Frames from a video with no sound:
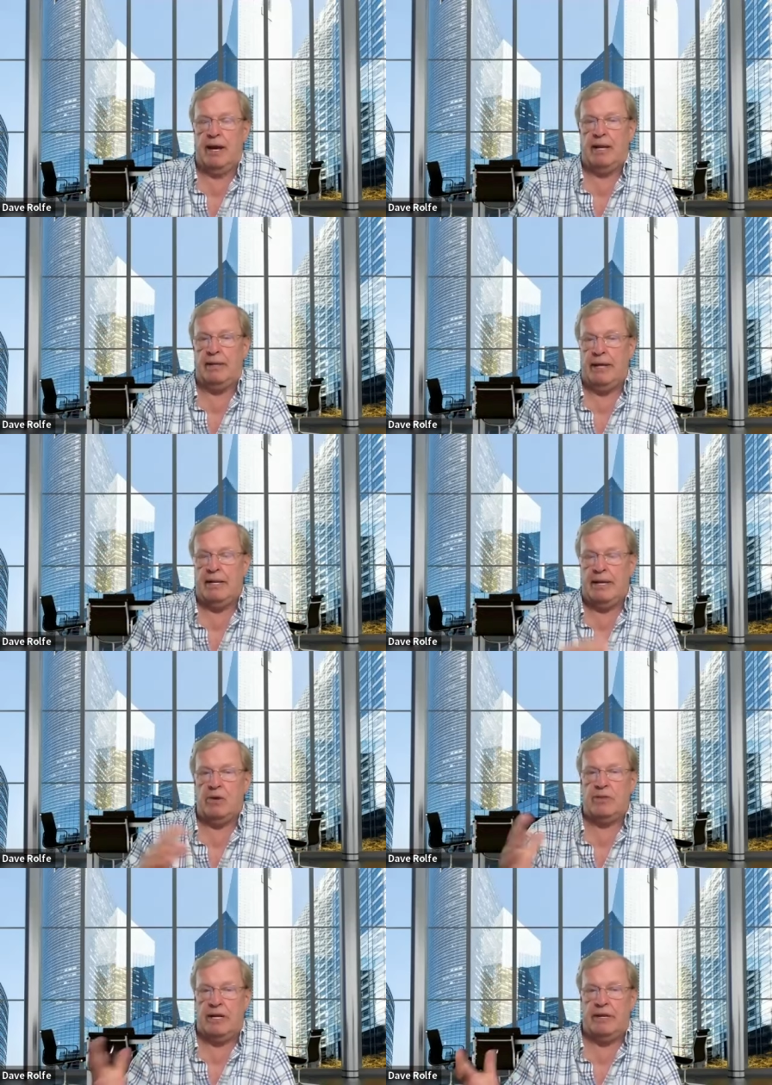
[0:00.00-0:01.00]
and and
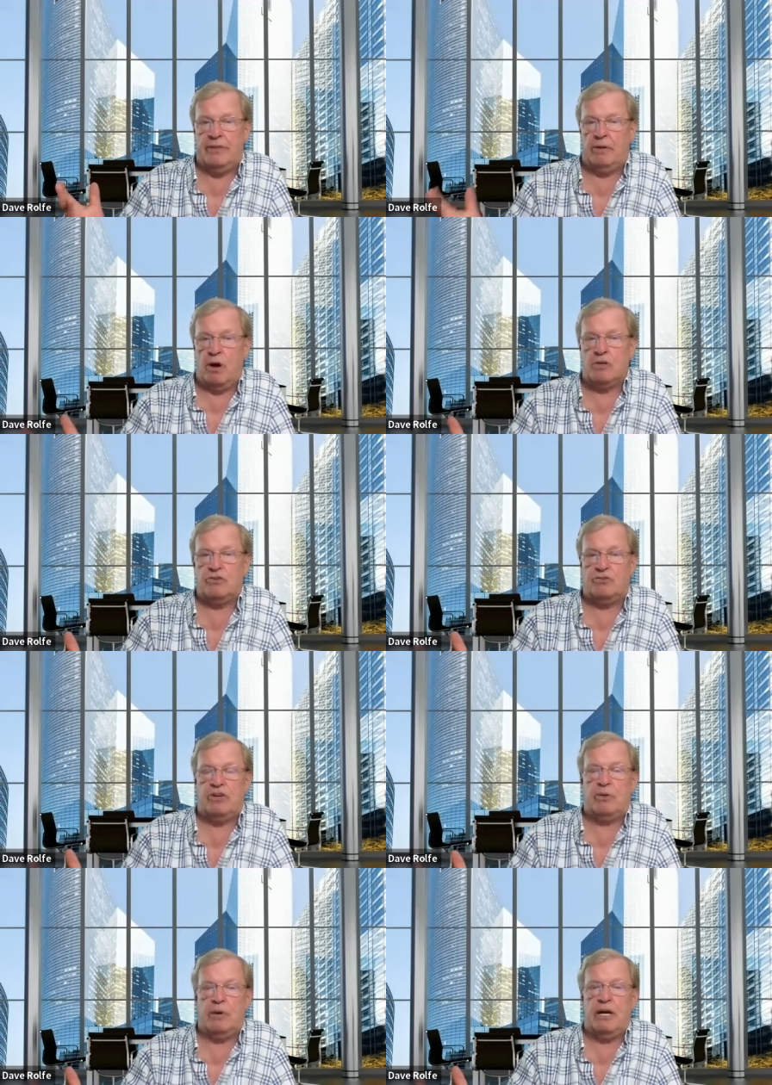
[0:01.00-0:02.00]
they're the the largest
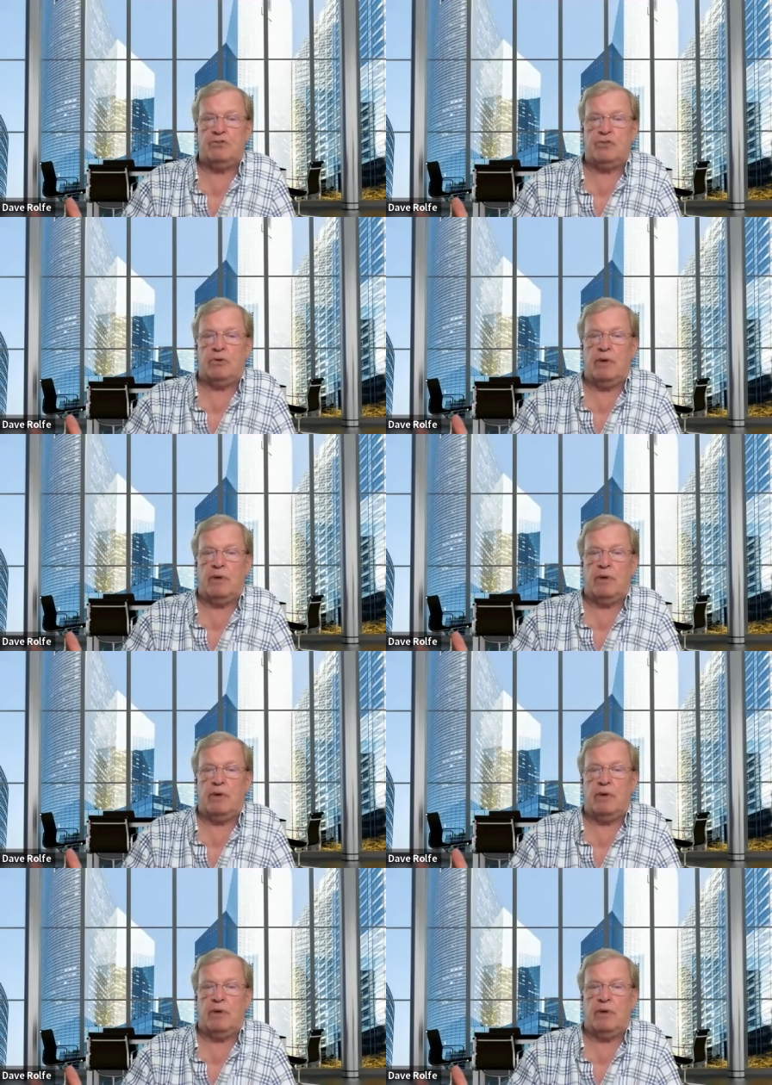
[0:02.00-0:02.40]
generation